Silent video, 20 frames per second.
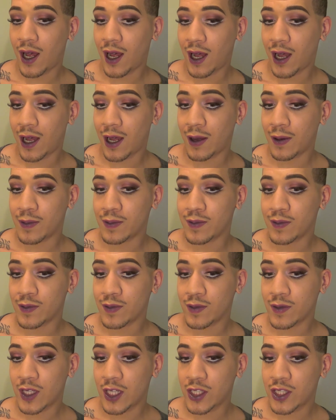um,
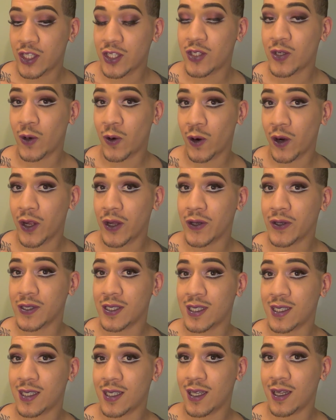
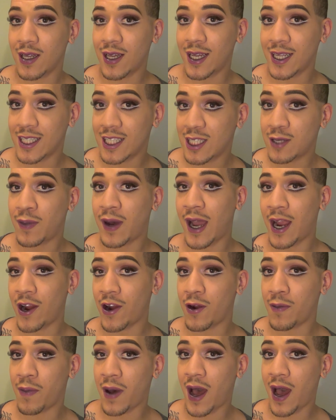tutorials
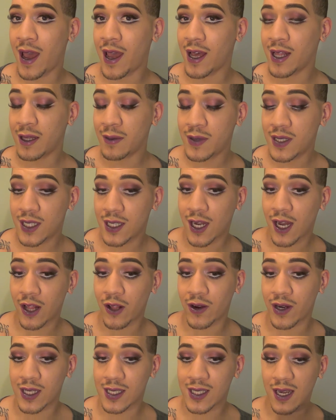inspired by a lipstick
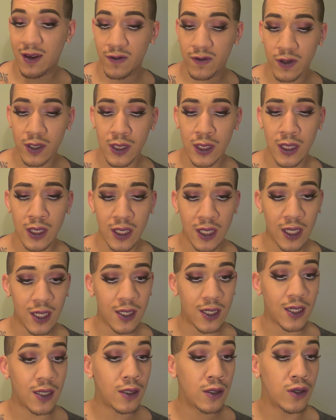color because I really
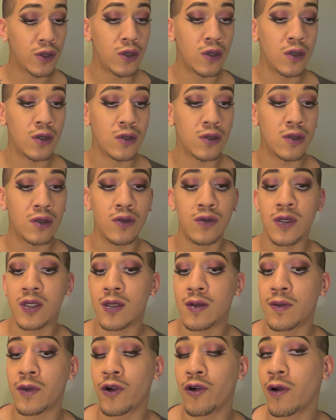can do
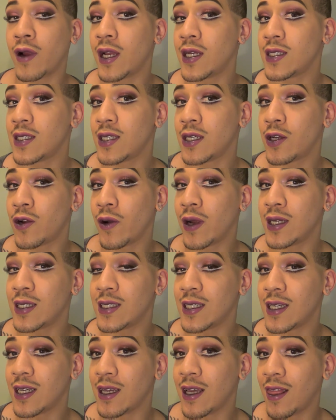some crazy,
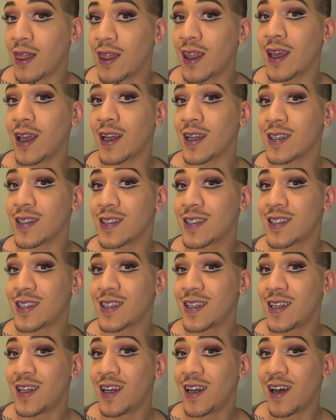crazy
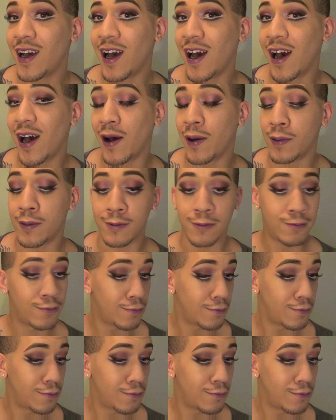things um,